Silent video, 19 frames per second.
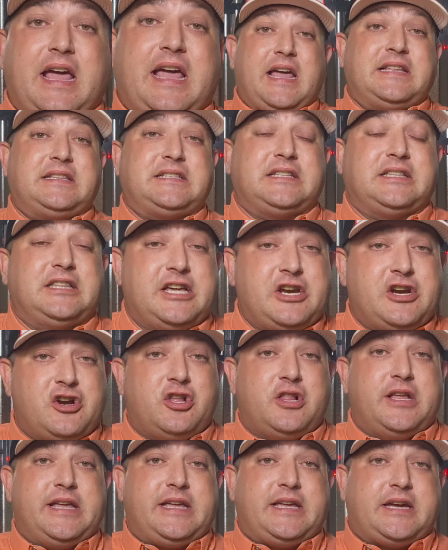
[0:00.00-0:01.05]
It's
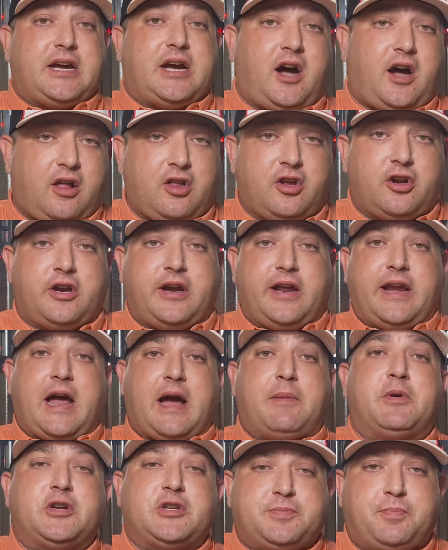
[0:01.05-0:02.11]
literally color and
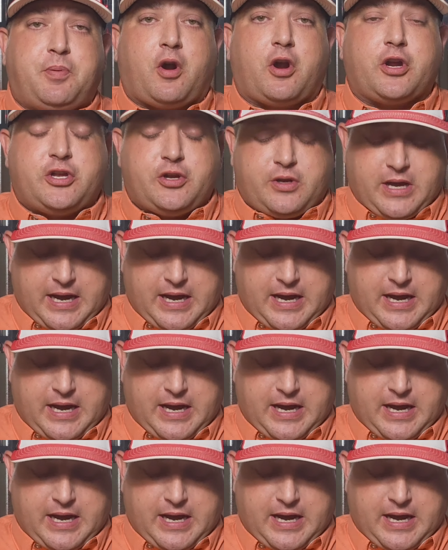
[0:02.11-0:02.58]
how much bark you